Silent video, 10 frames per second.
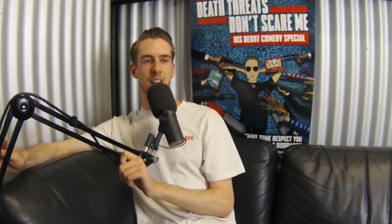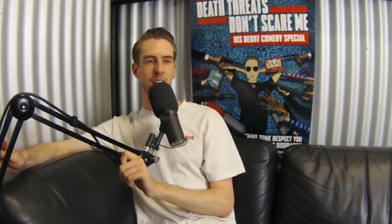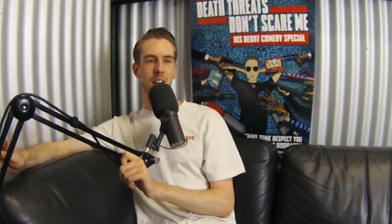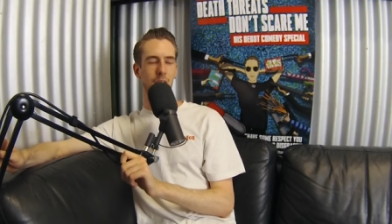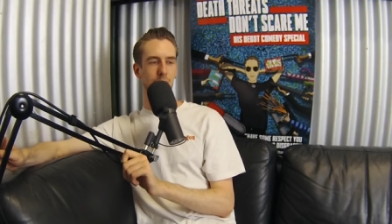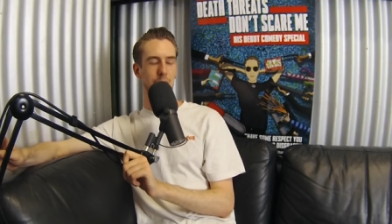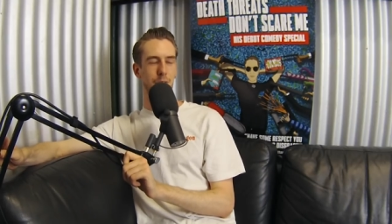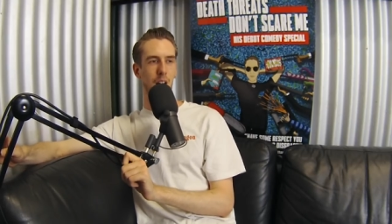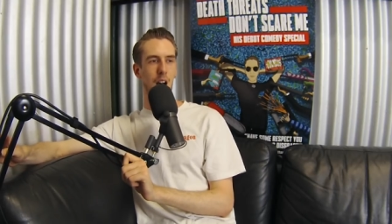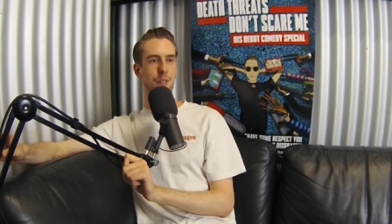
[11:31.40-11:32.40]
you know
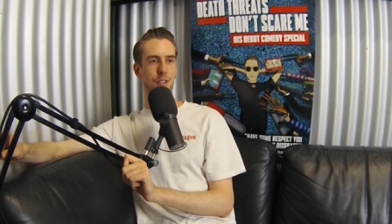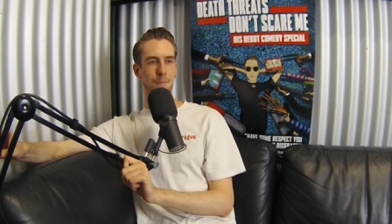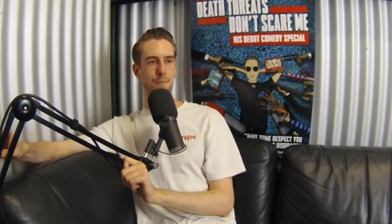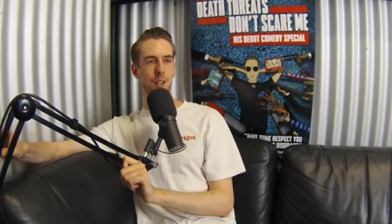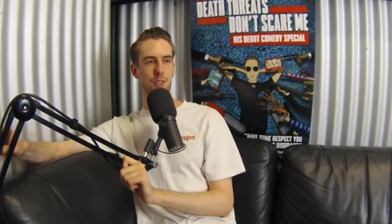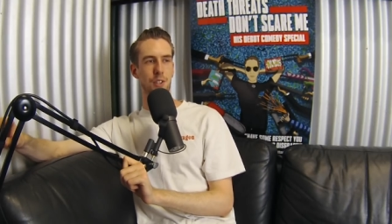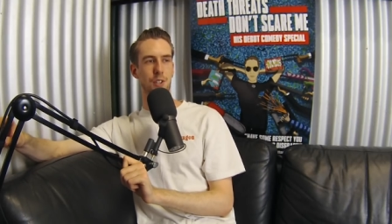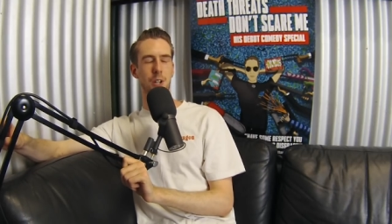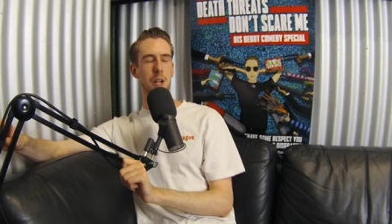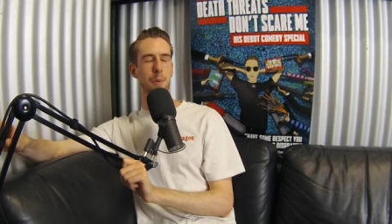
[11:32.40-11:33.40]
live life as a
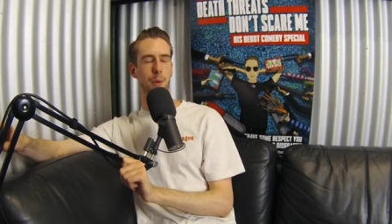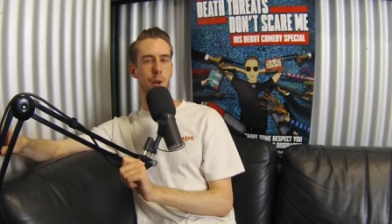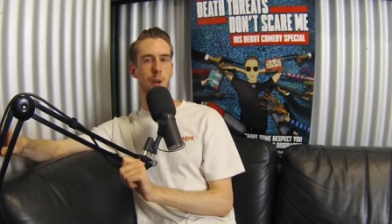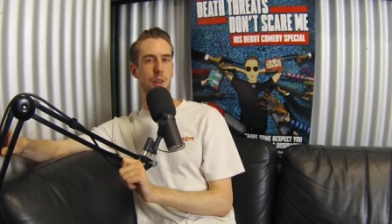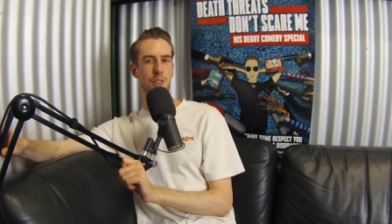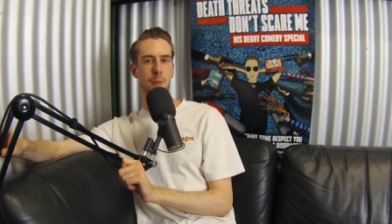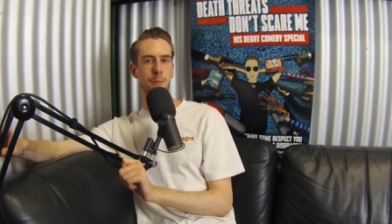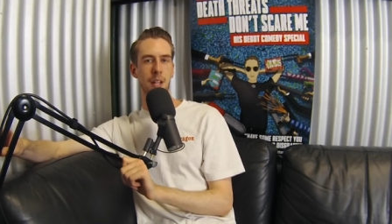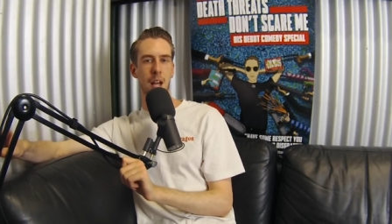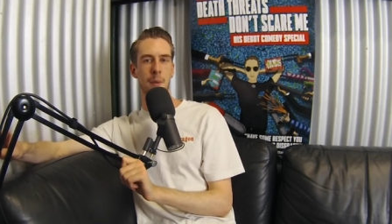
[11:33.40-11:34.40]
prostitute in Peru or
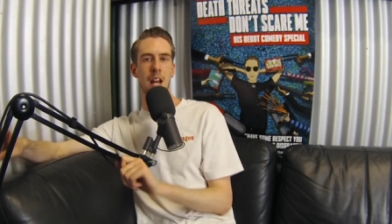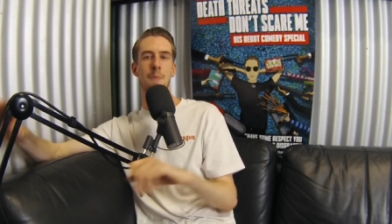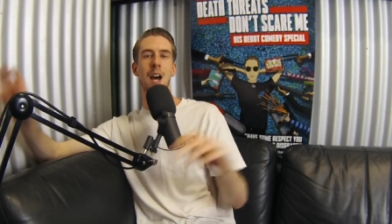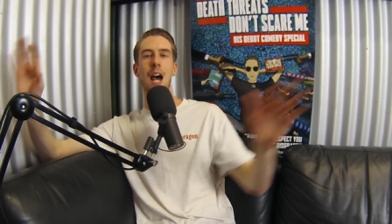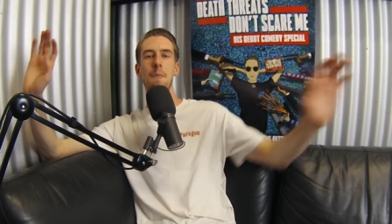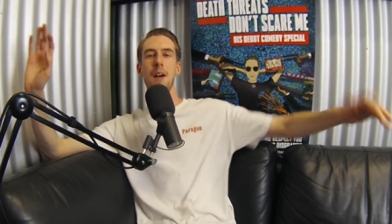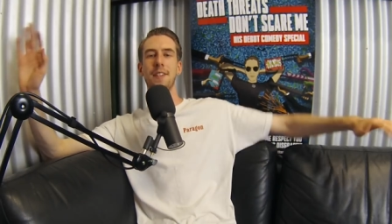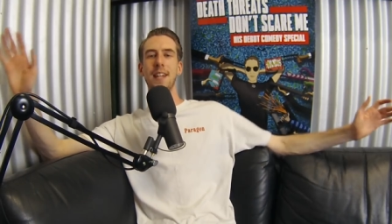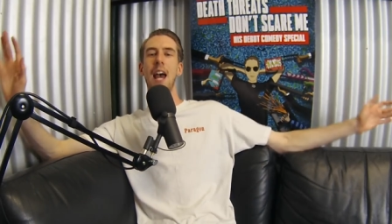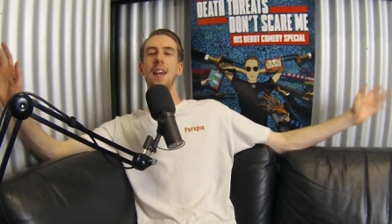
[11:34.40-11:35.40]
something. I mean, I'm not I'm
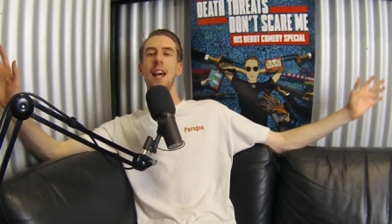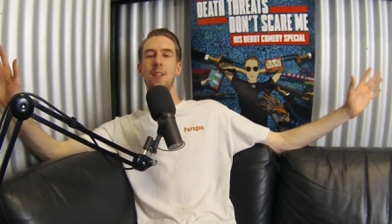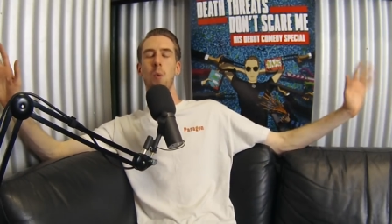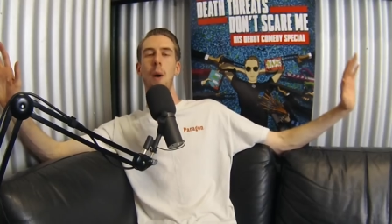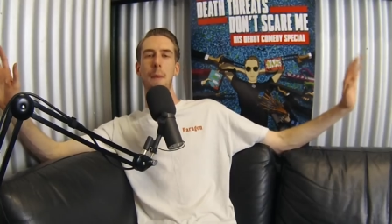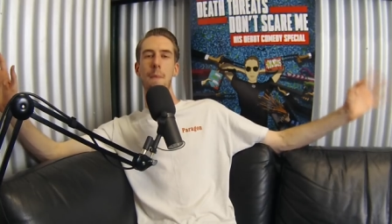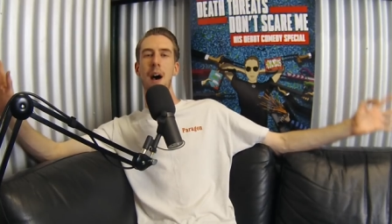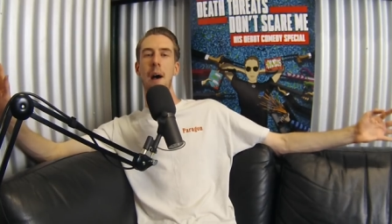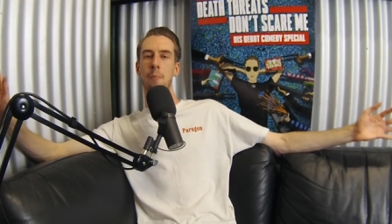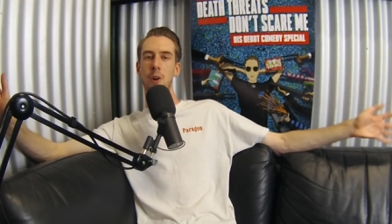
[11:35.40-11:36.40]
not saying that's what my
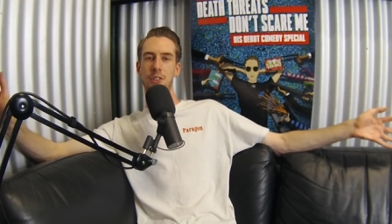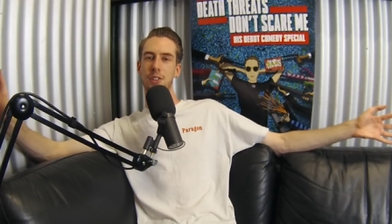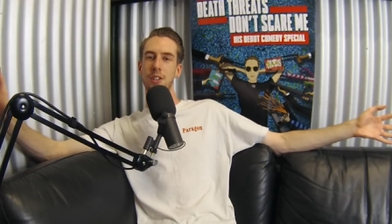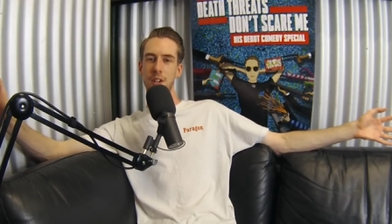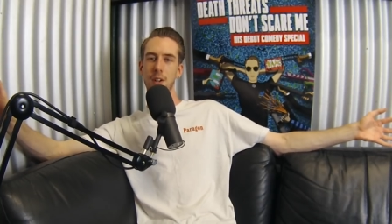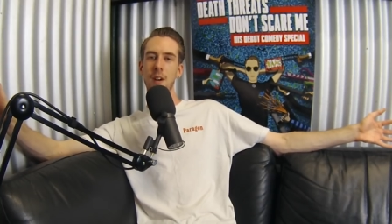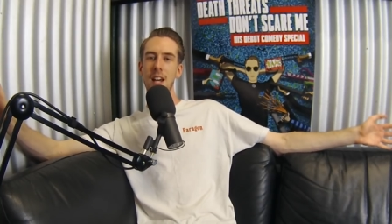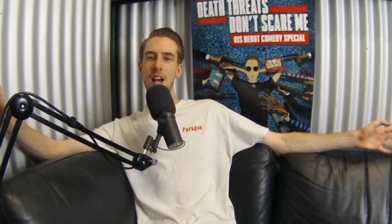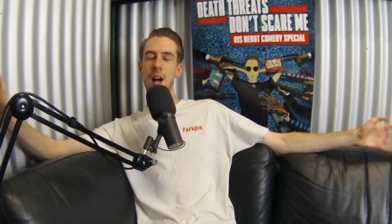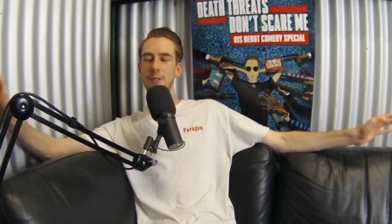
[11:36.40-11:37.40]
mum wants to do.
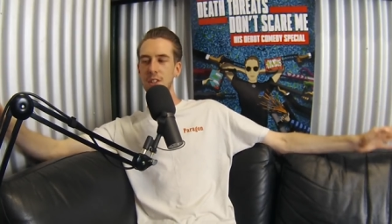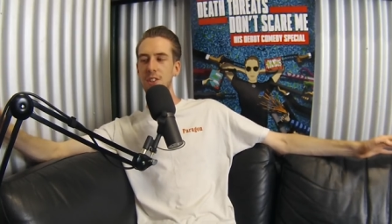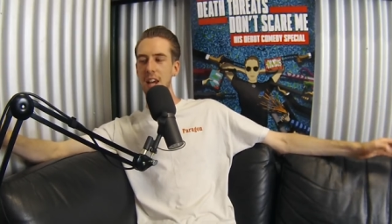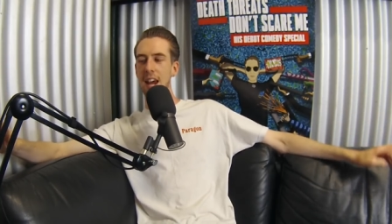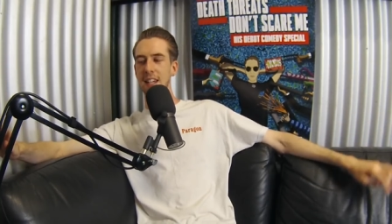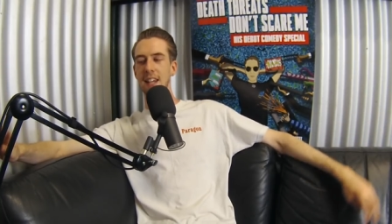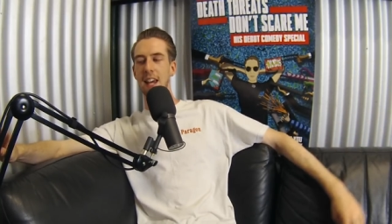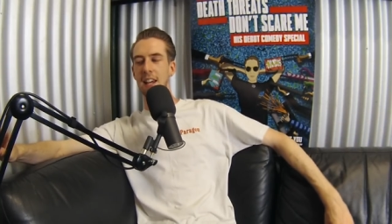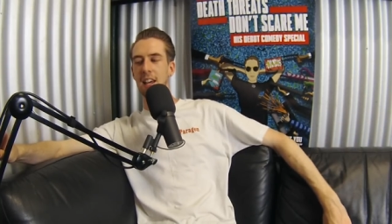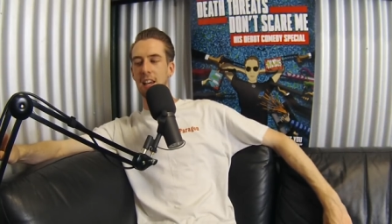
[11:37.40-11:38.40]
I'm just saying
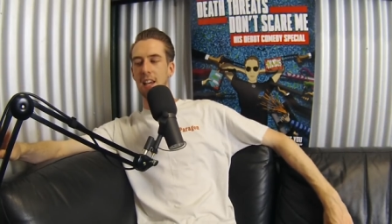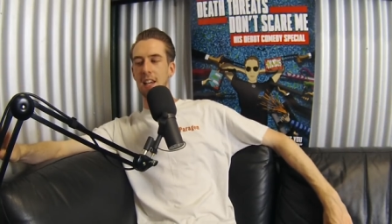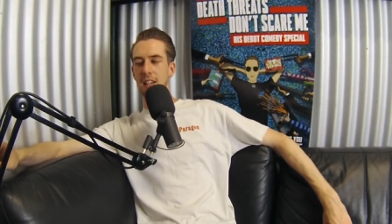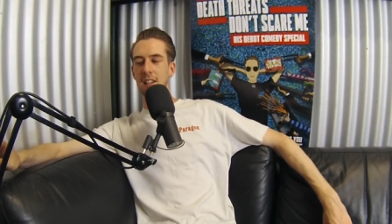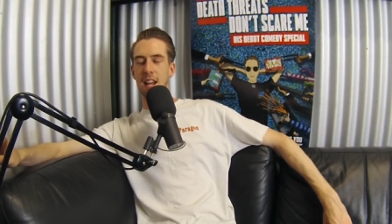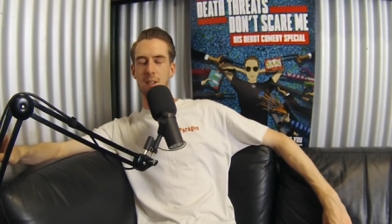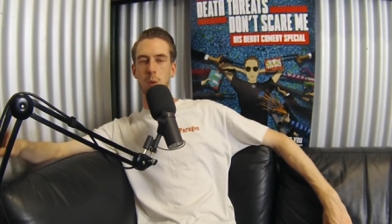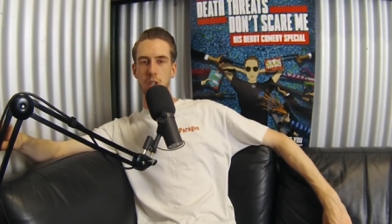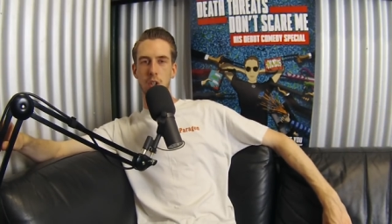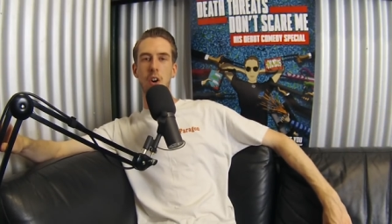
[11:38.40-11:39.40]
that that's
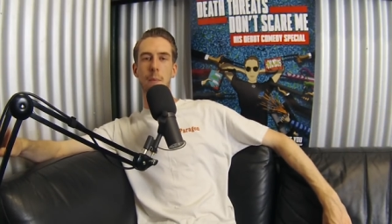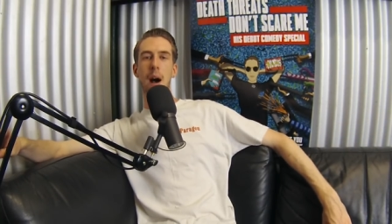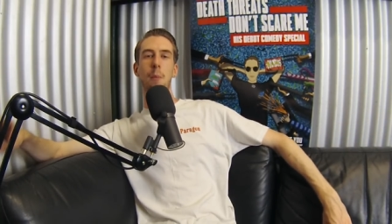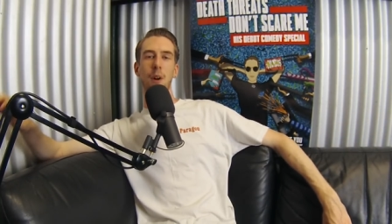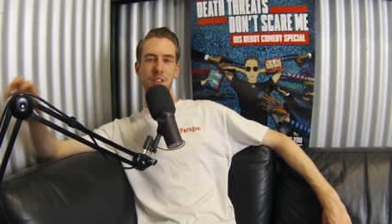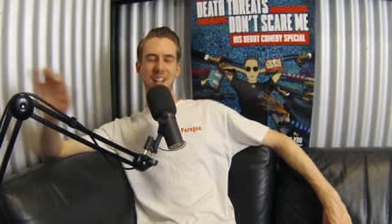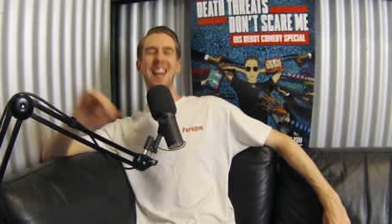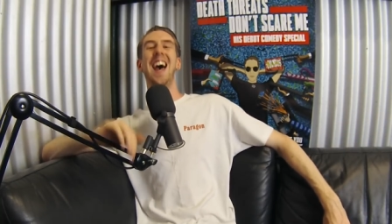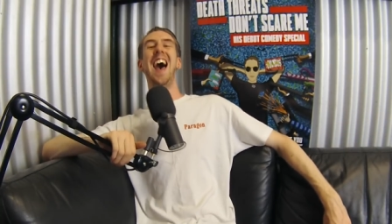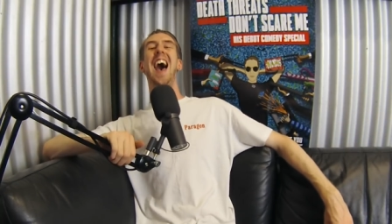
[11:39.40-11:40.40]
what your mum wants
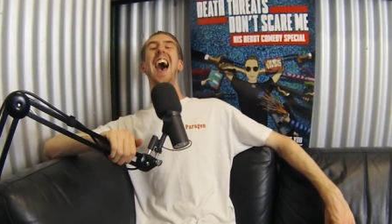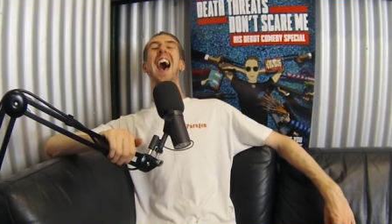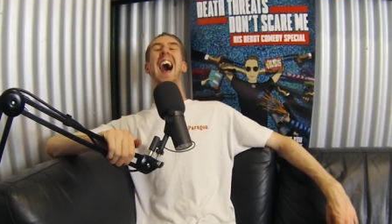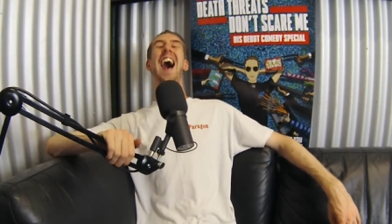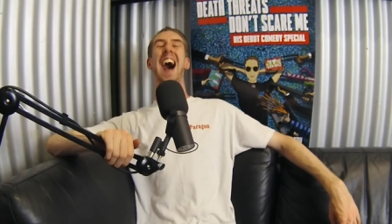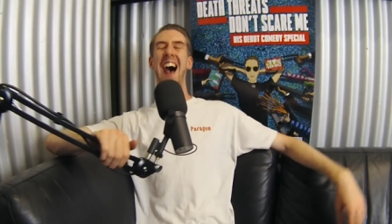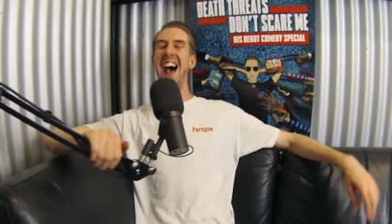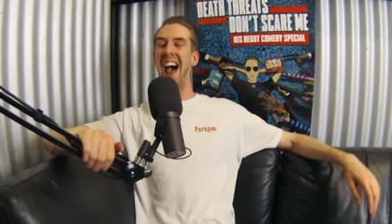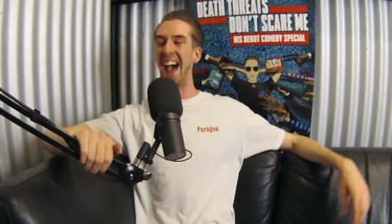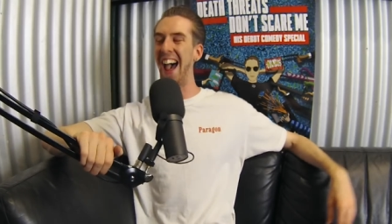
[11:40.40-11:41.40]

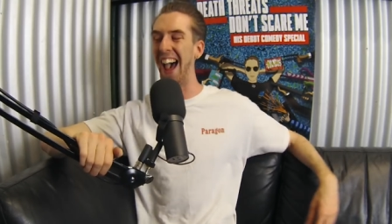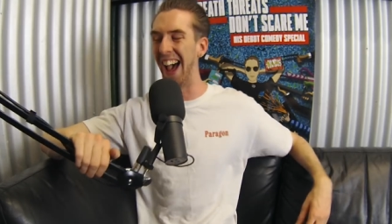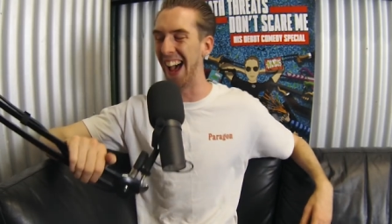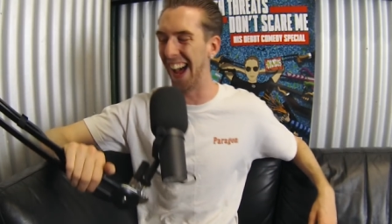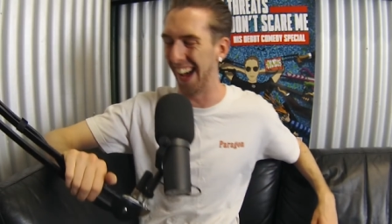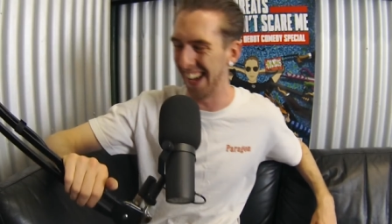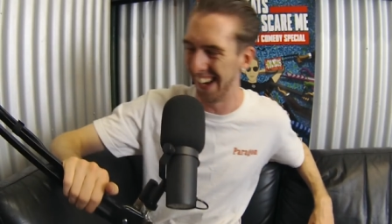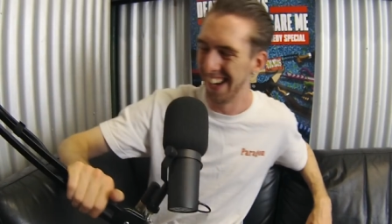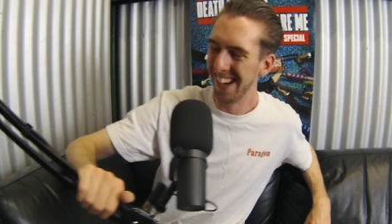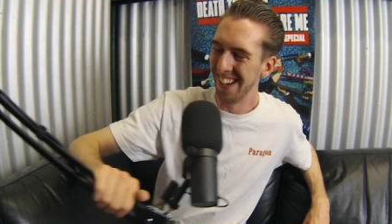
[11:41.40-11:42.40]
to.
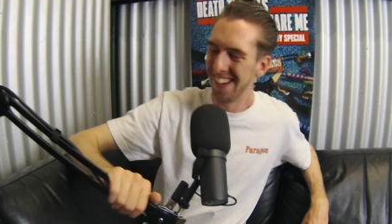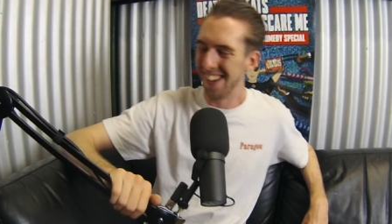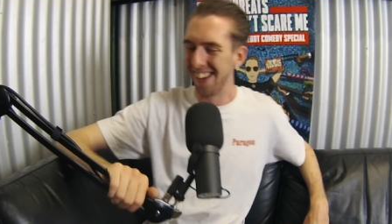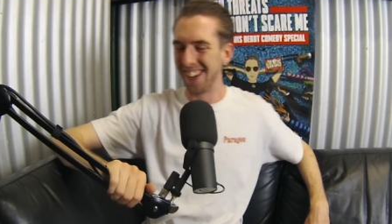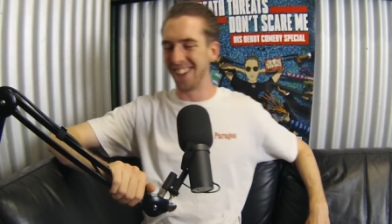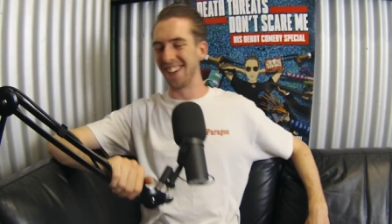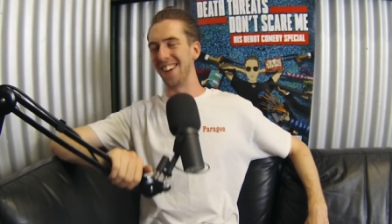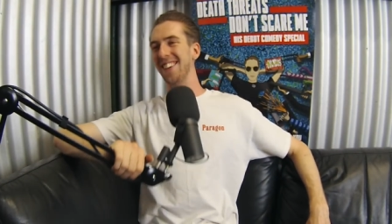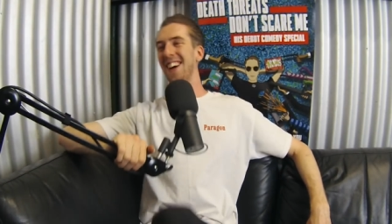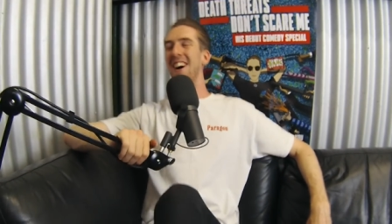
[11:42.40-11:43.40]

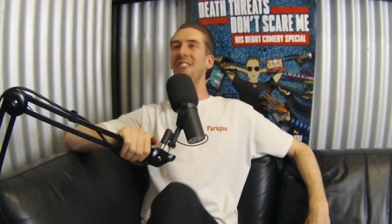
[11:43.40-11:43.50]
no,